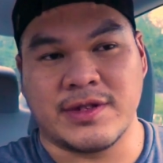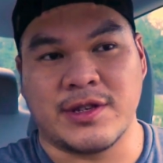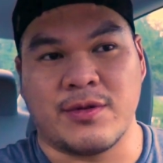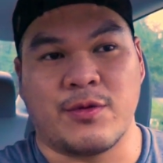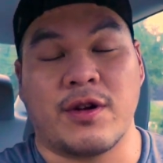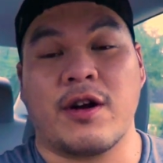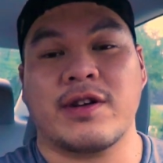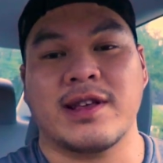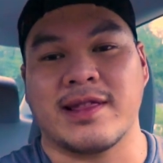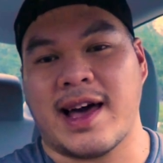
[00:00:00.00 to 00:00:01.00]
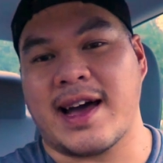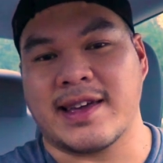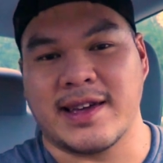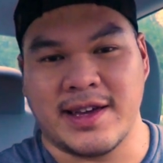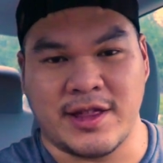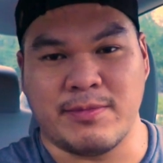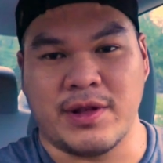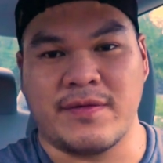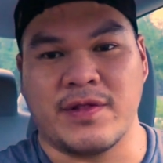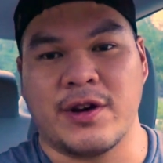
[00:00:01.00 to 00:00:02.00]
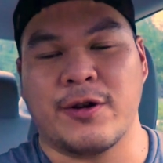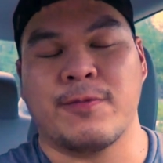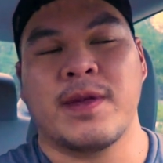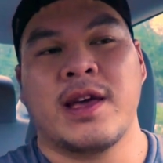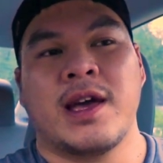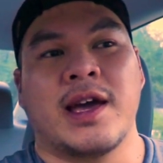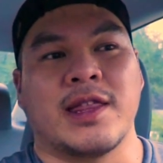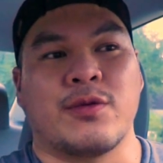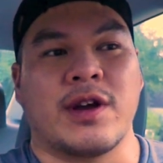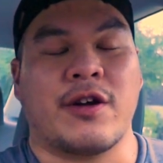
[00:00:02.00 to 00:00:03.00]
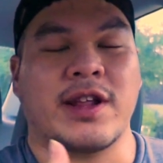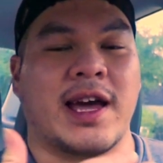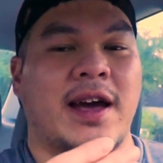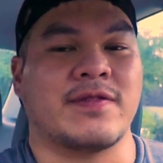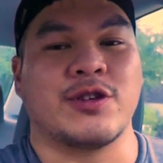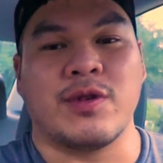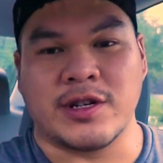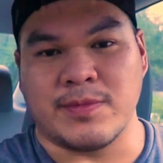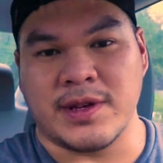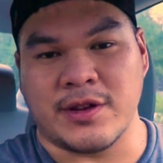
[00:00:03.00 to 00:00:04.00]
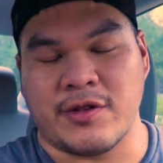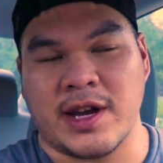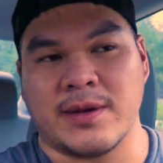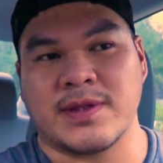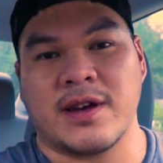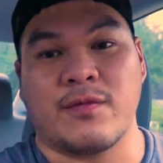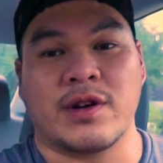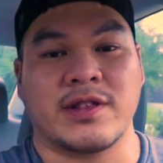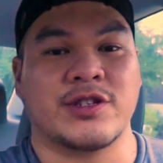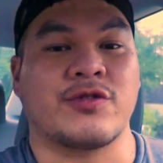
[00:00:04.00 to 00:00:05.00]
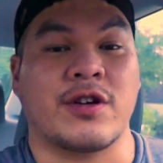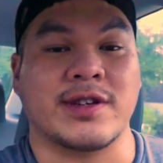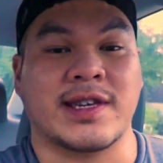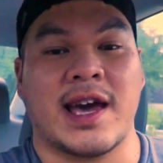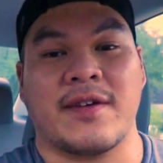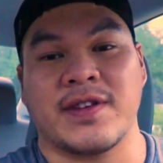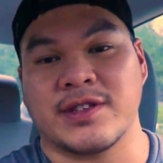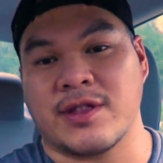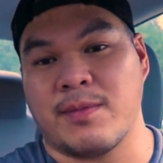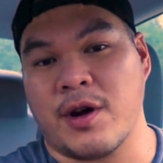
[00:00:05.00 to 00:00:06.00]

So we're already lacking in the blood flow, and then we already have 200 milligrams of one of the strongest caffeines on the